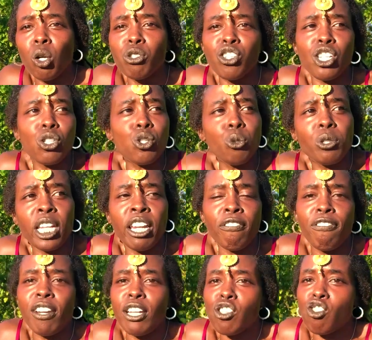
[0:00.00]
She too thin
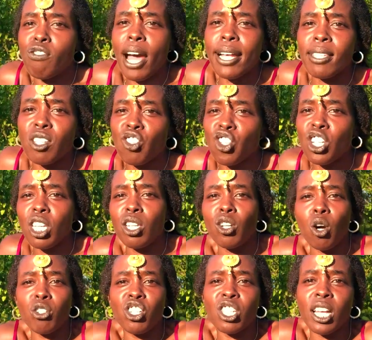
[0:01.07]
for this dress, and she,
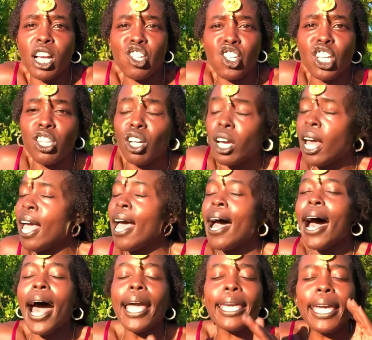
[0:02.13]
just because she
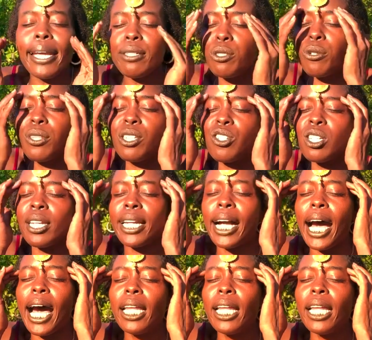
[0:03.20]
I can't do this, Janika.